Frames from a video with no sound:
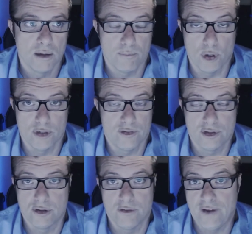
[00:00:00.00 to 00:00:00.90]

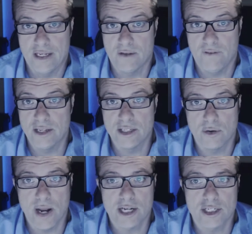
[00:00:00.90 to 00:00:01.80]
personal face-to-face
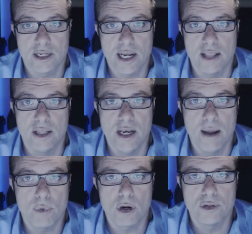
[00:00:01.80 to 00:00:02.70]
interaction, and the
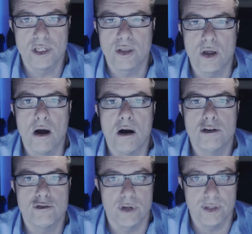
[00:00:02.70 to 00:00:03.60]
number goes into the
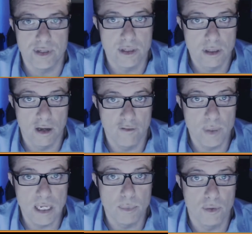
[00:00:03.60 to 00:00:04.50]
hundreds of
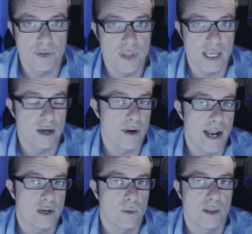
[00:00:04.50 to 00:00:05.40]
people that they
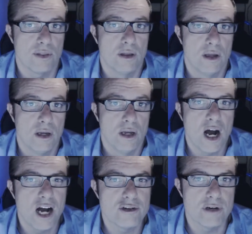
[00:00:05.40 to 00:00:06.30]
interact with.
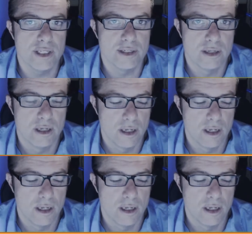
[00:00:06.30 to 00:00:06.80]
Hundreds.